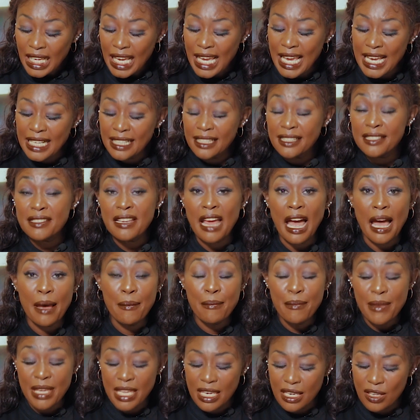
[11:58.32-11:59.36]

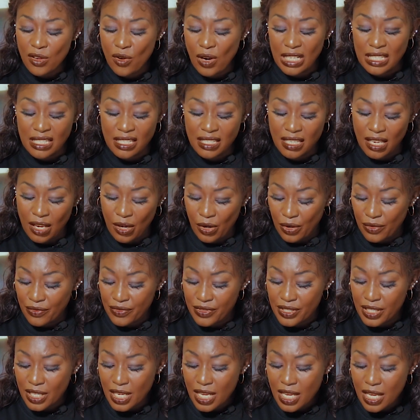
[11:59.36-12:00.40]
Examine
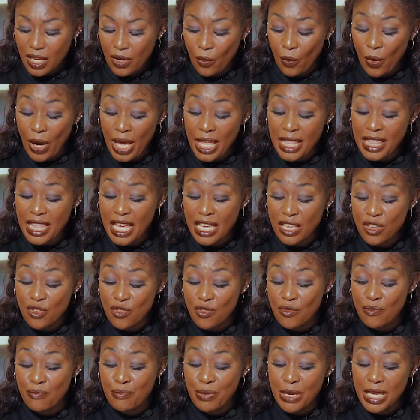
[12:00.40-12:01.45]
yourselves whether
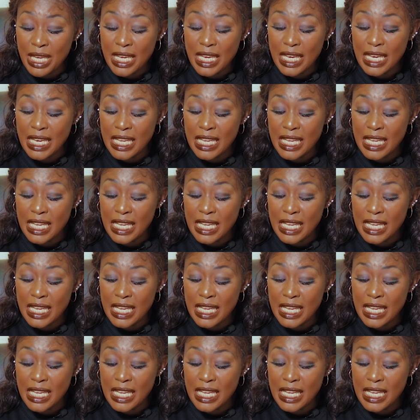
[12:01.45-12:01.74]
you be